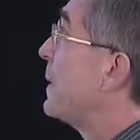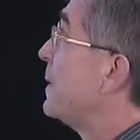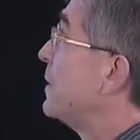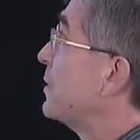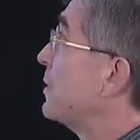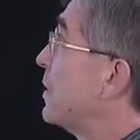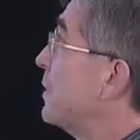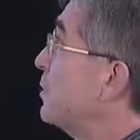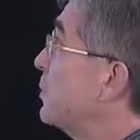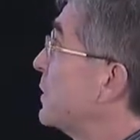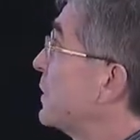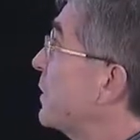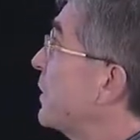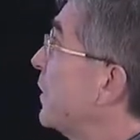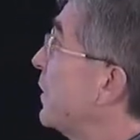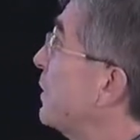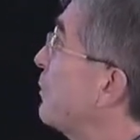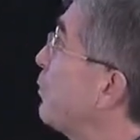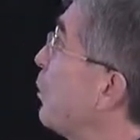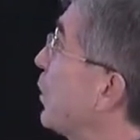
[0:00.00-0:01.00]
So this was
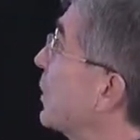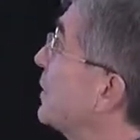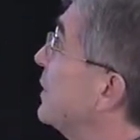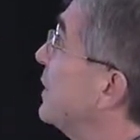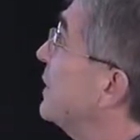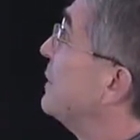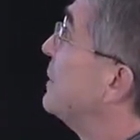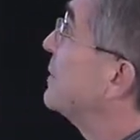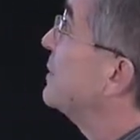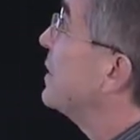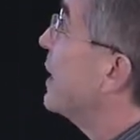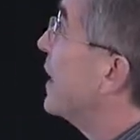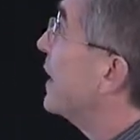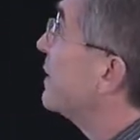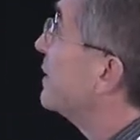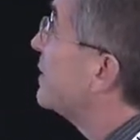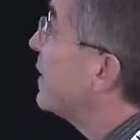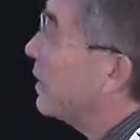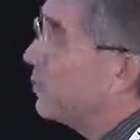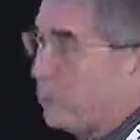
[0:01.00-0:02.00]
another important
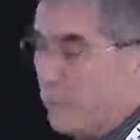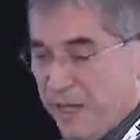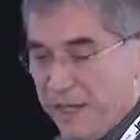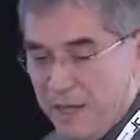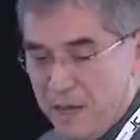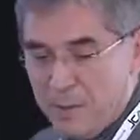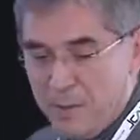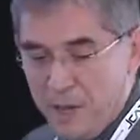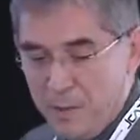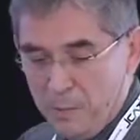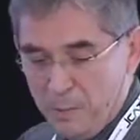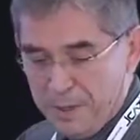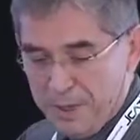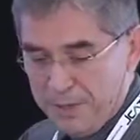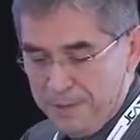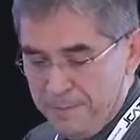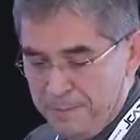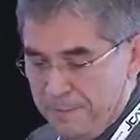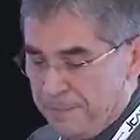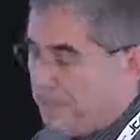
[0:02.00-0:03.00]
insight that we came up with.